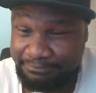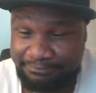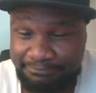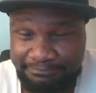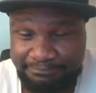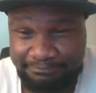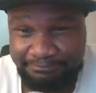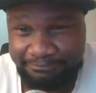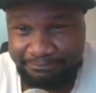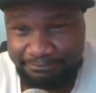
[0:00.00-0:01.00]

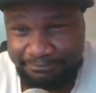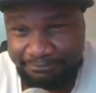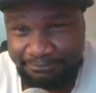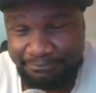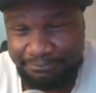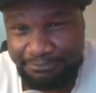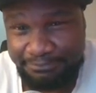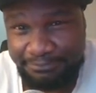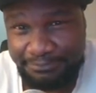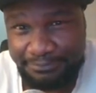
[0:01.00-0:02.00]

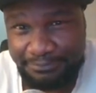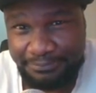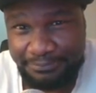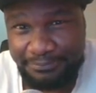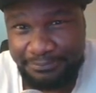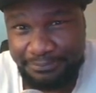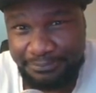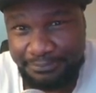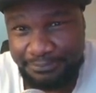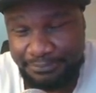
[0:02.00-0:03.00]

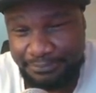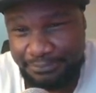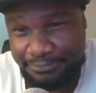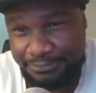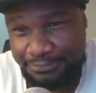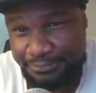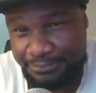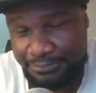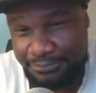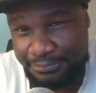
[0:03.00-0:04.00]

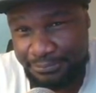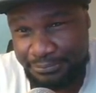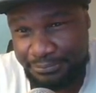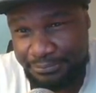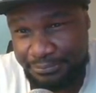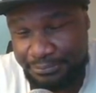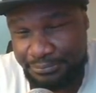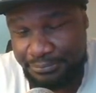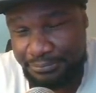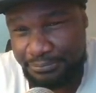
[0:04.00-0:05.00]

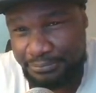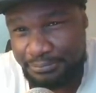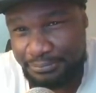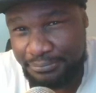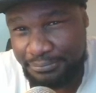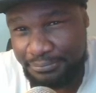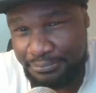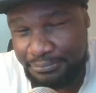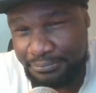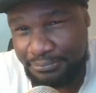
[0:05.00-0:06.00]

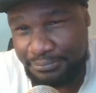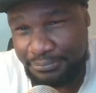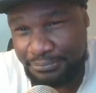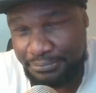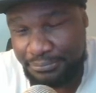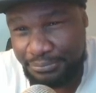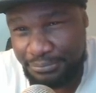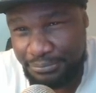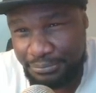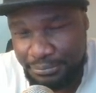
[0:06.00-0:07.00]

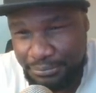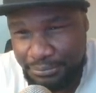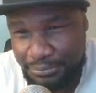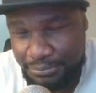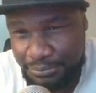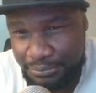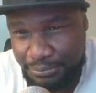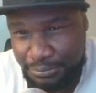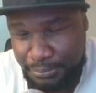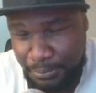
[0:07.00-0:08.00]
The person shown says nothing.